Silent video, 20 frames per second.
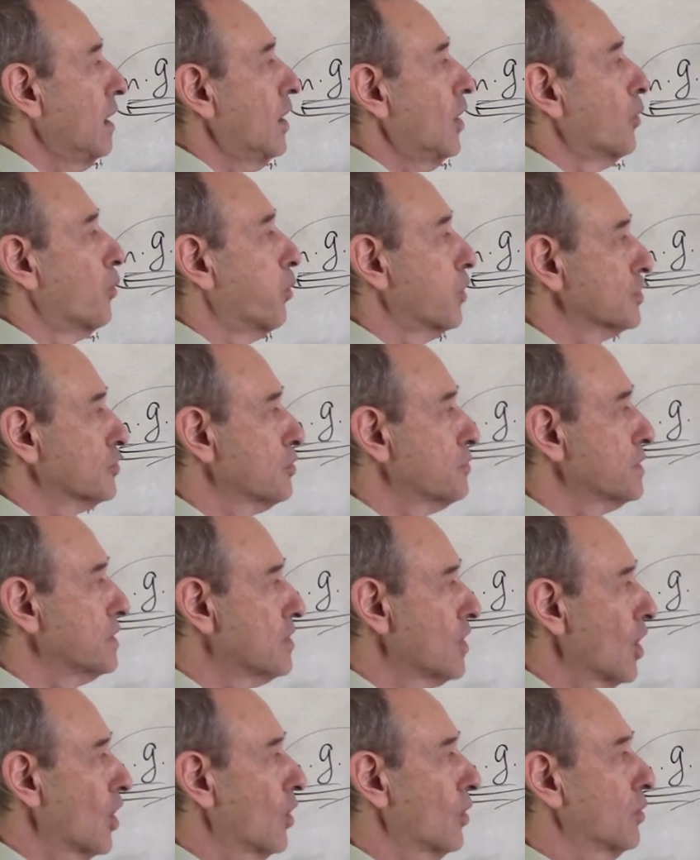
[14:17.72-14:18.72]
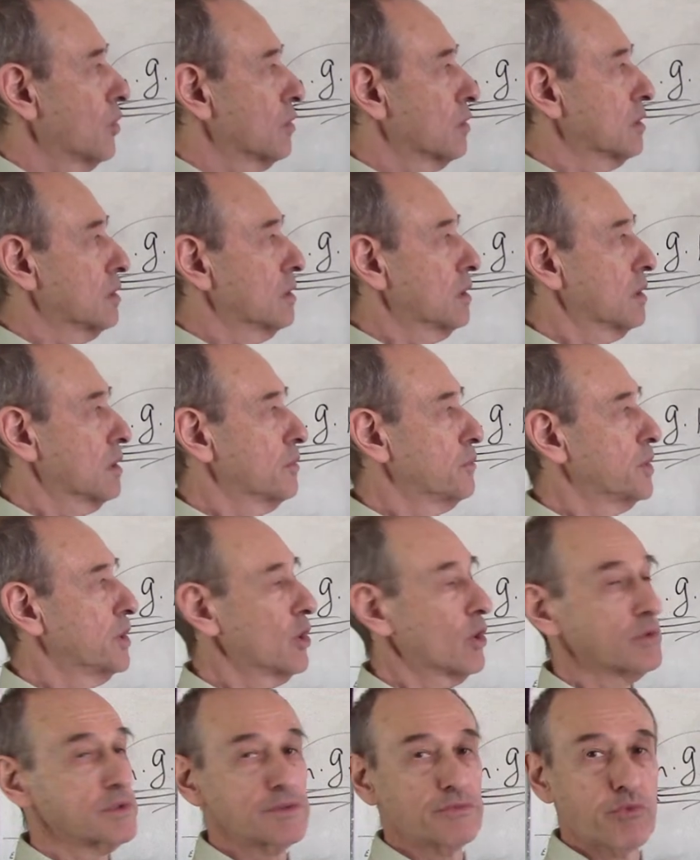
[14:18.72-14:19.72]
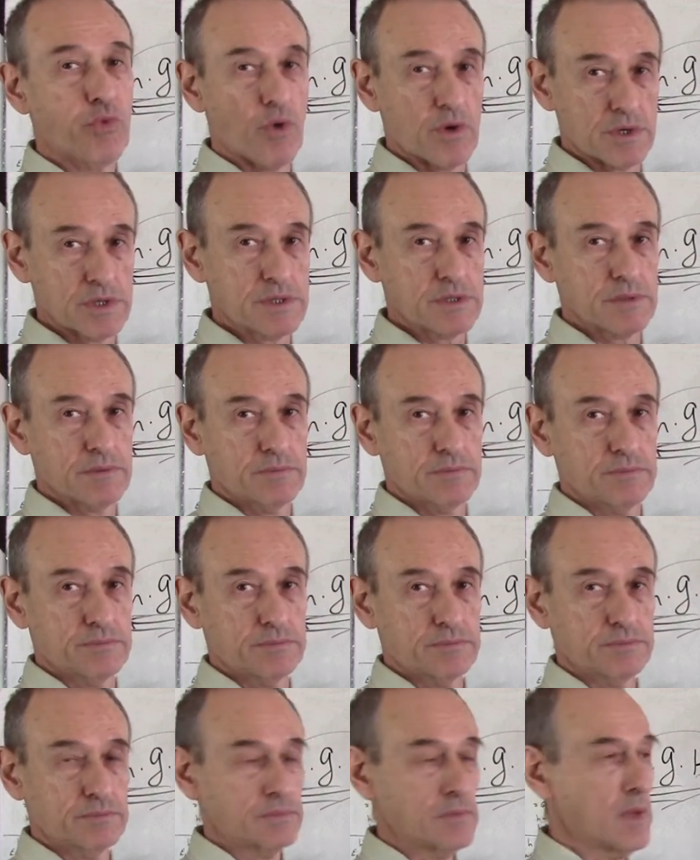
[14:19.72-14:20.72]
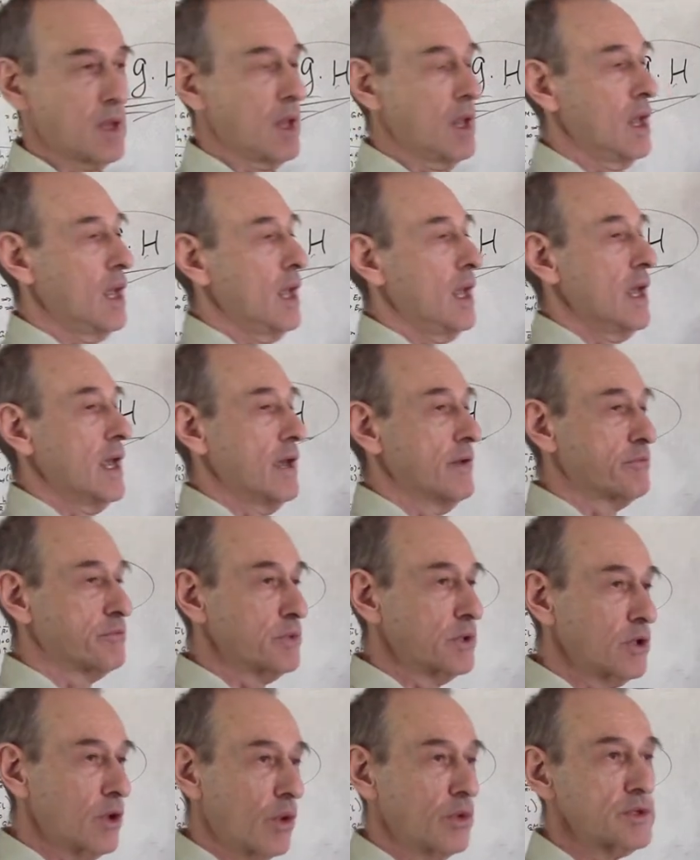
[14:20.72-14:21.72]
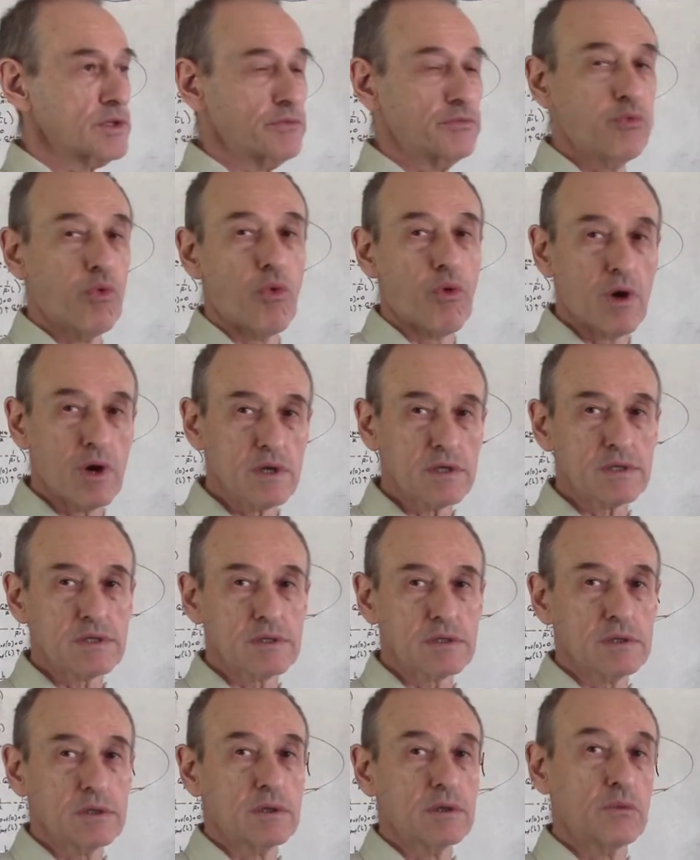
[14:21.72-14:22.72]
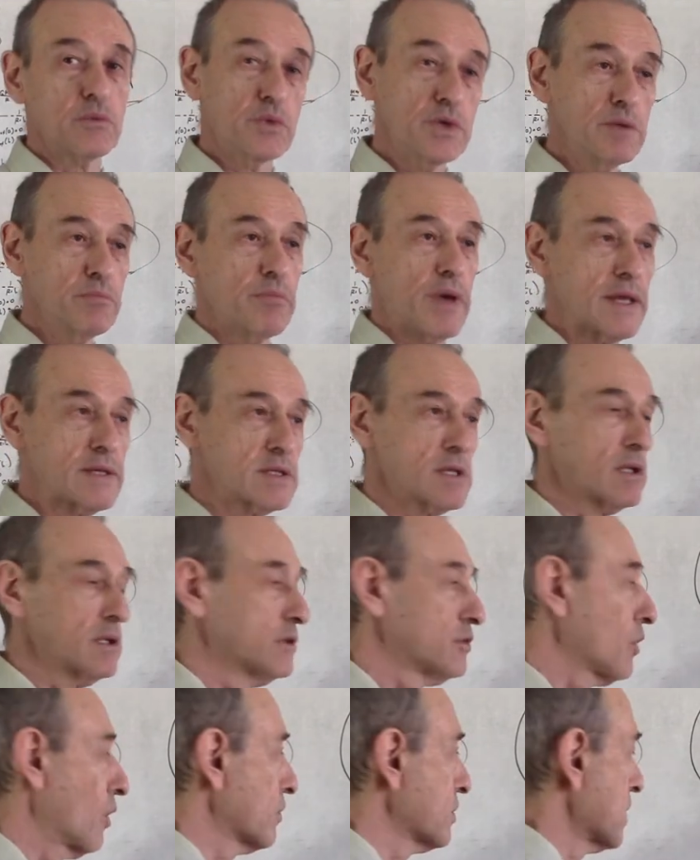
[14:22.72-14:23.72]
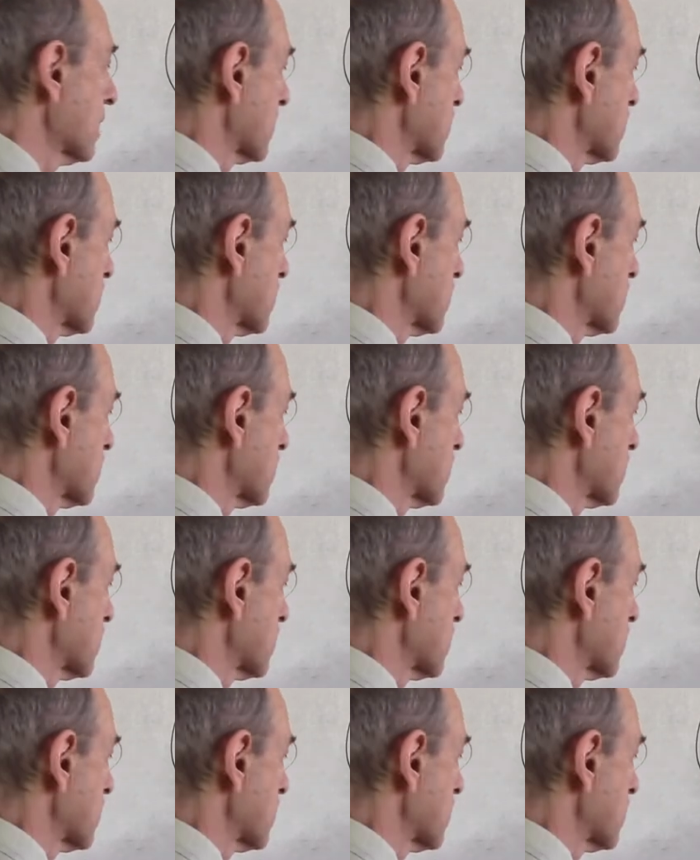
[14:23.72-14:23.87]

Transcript: What do we know? We know the force. If we know the force, we basically know the